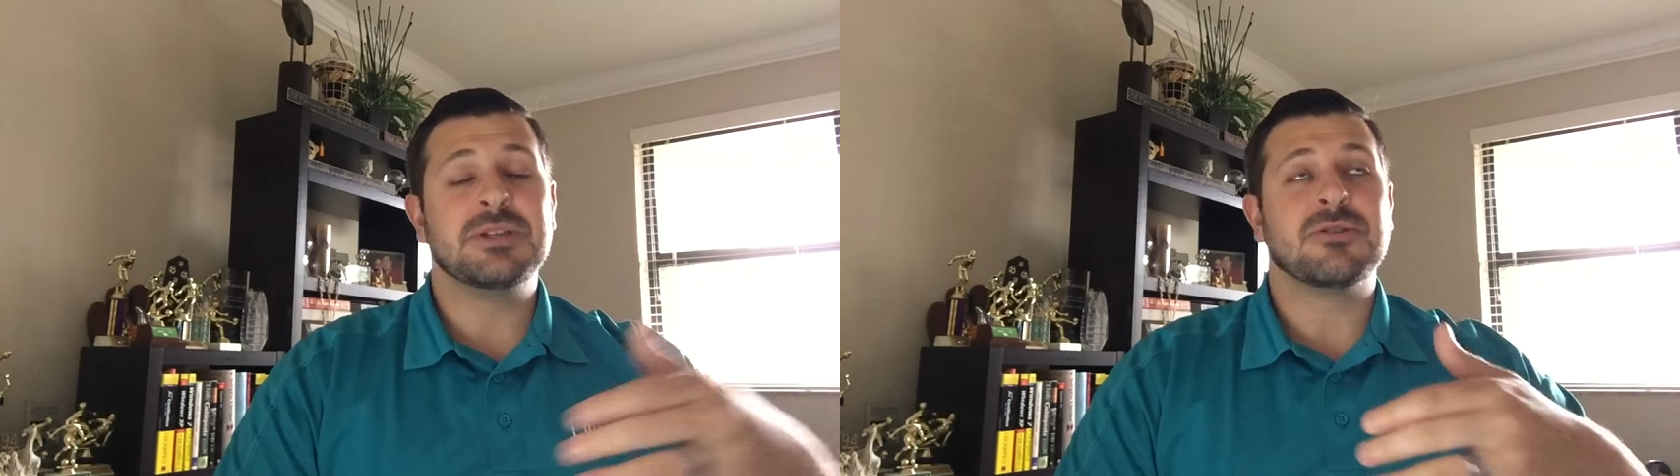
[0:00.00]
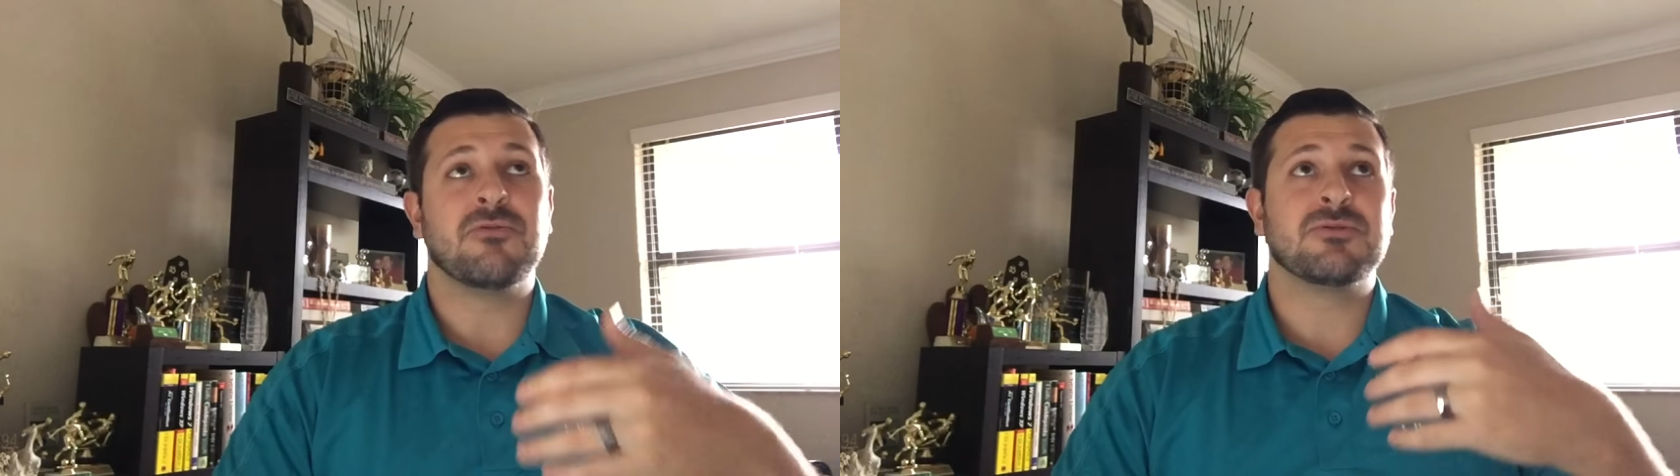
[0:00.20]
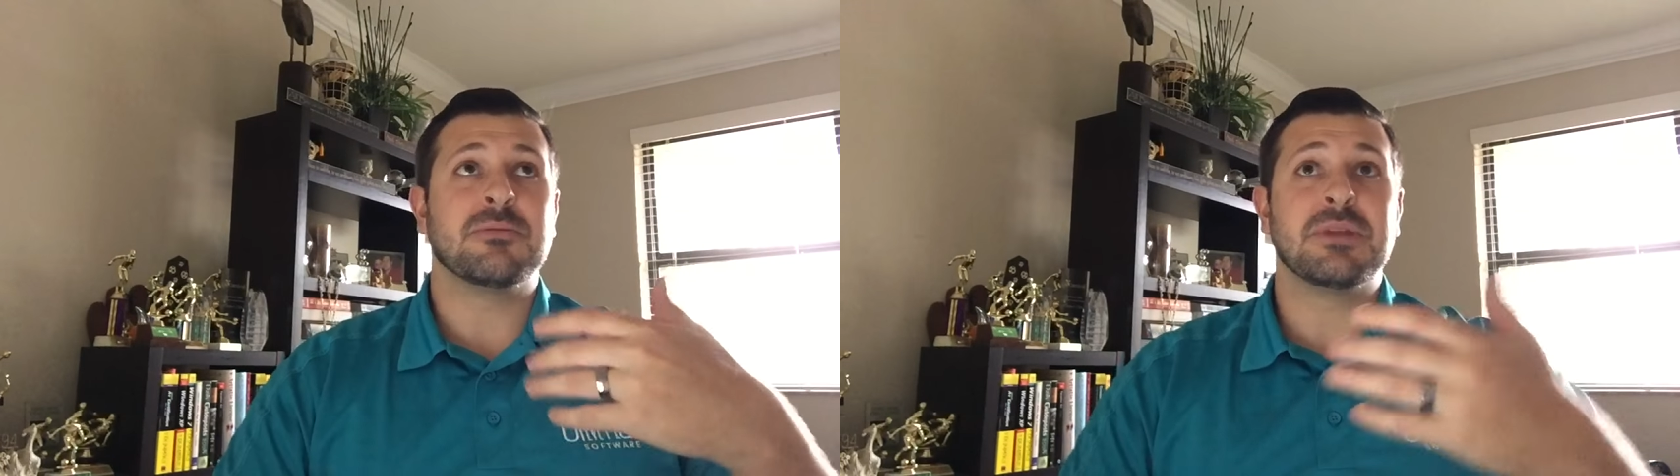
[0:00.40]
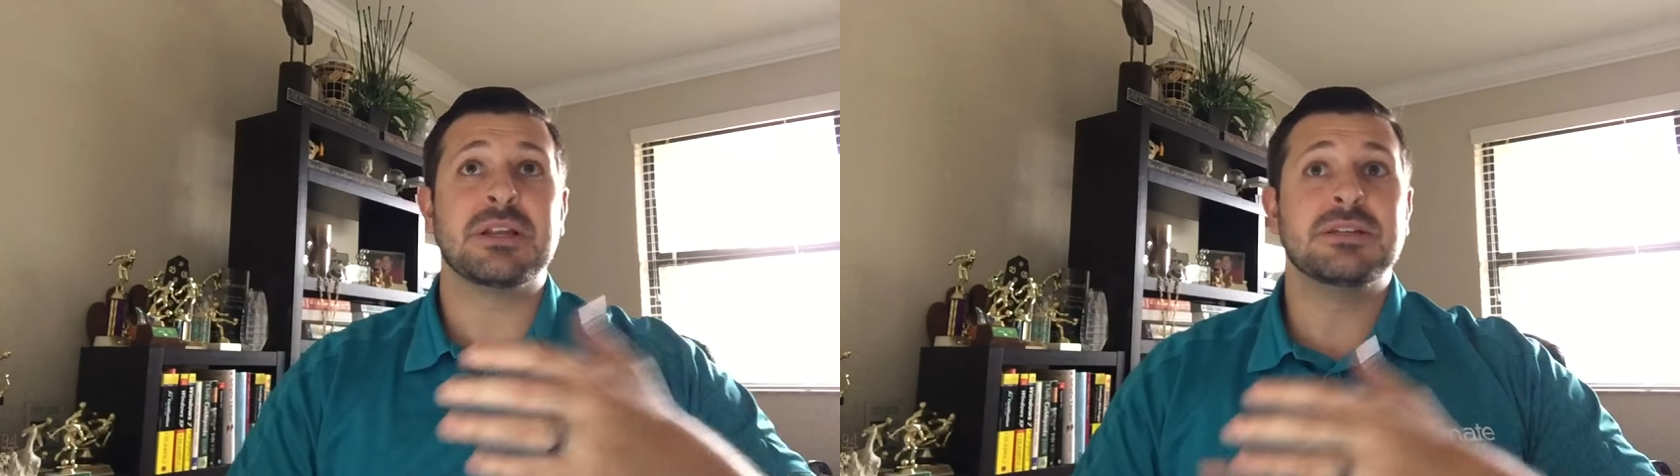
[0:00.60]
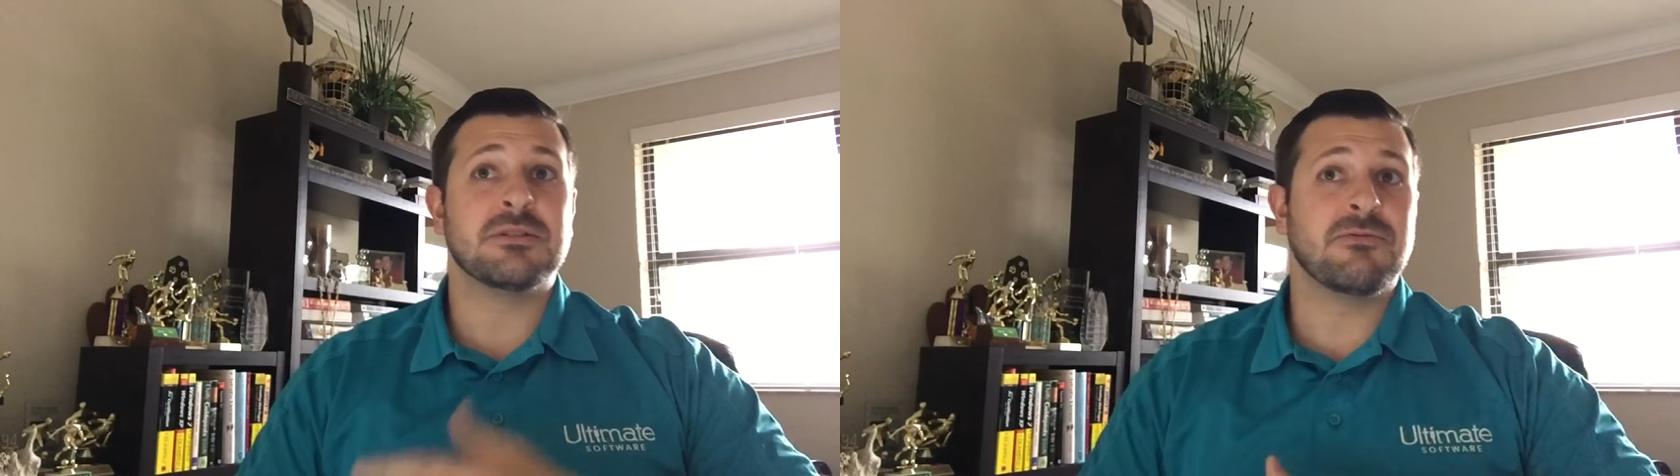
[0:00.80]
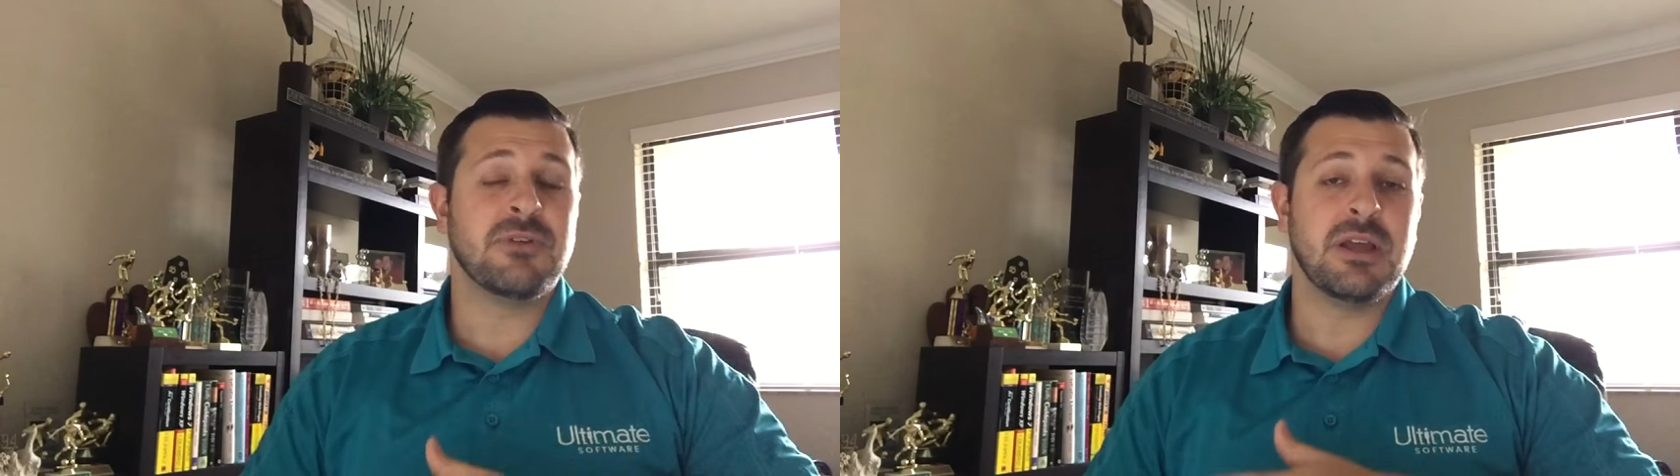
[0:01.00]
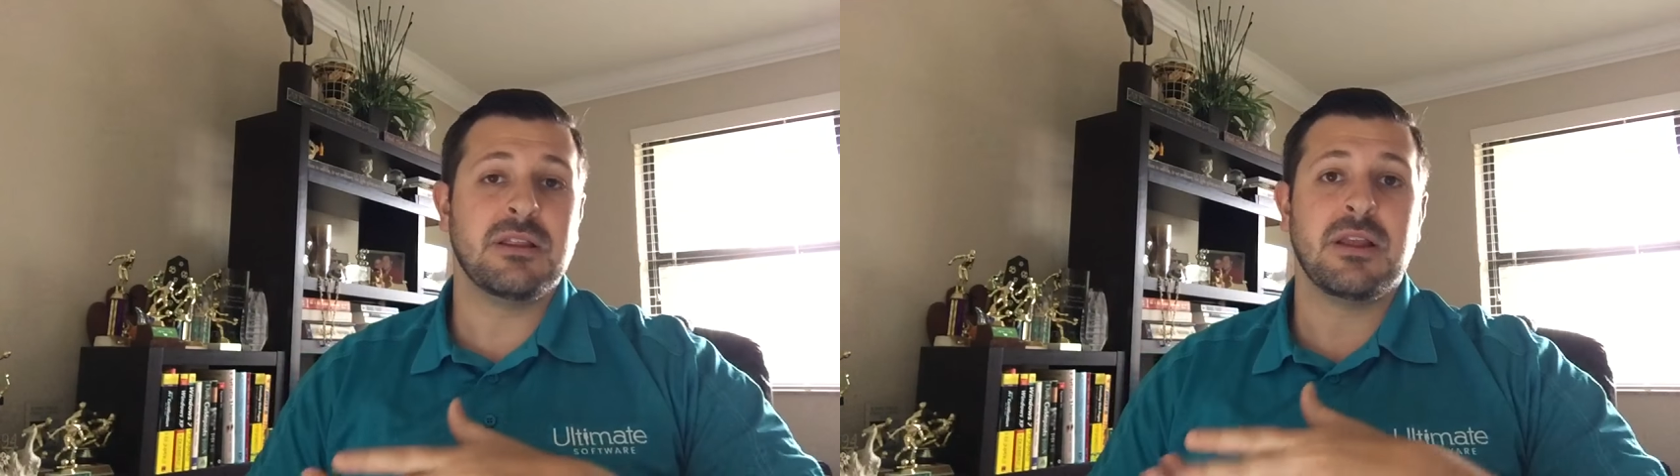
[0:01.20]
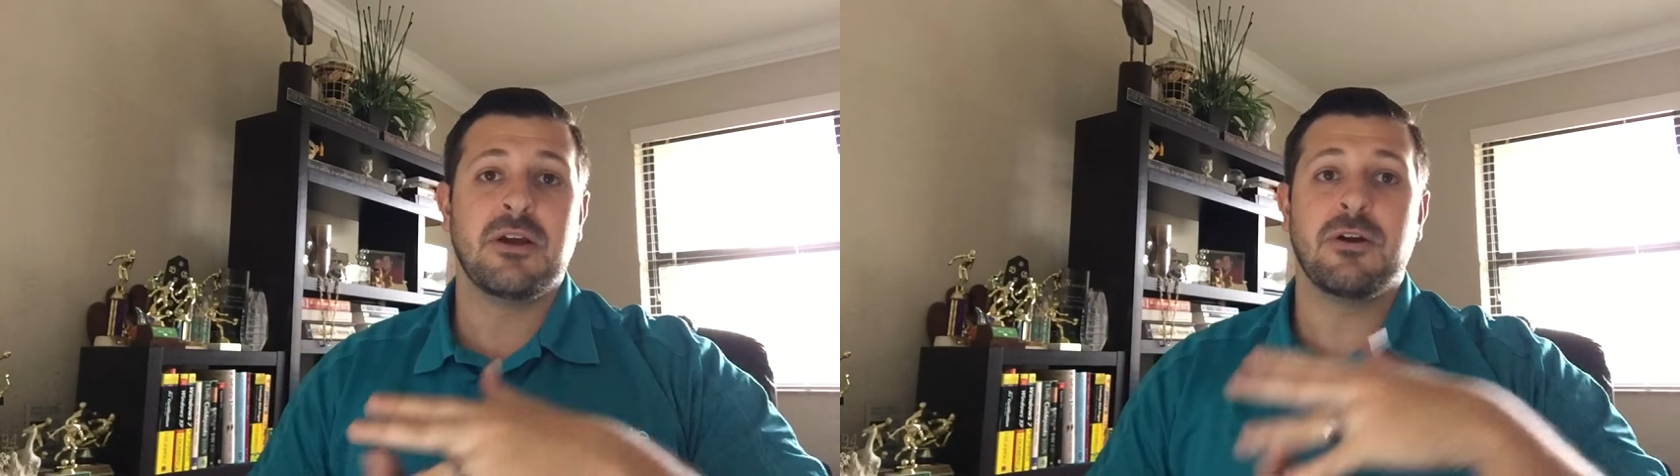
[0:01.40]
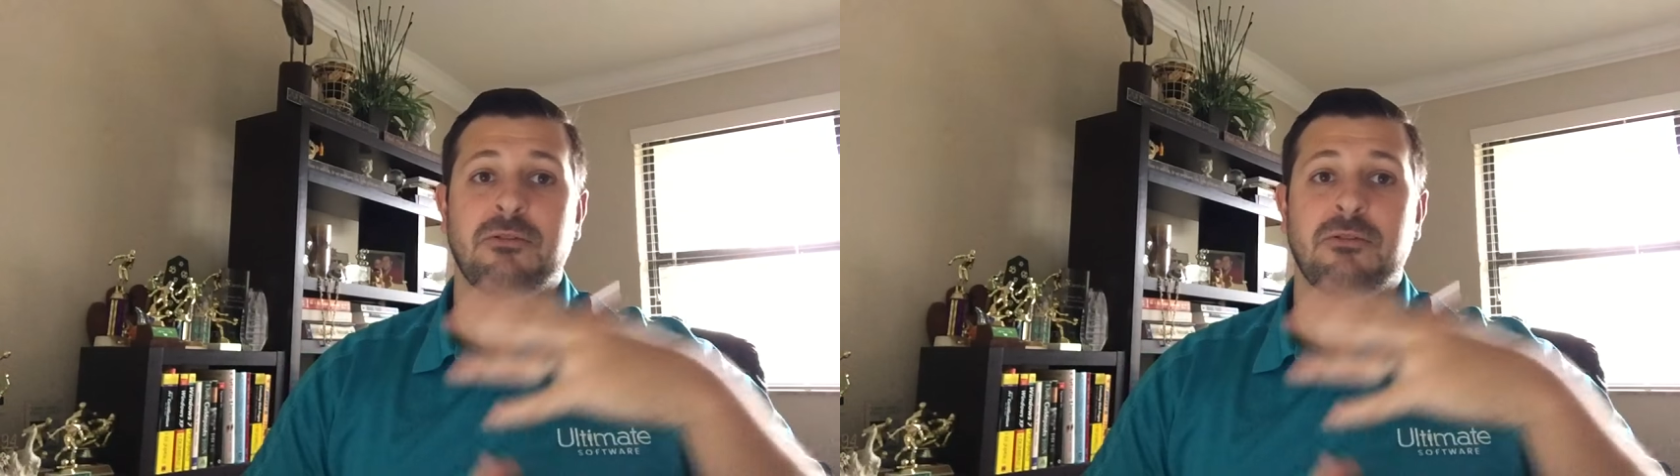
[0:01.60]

So if something needs to fit in there,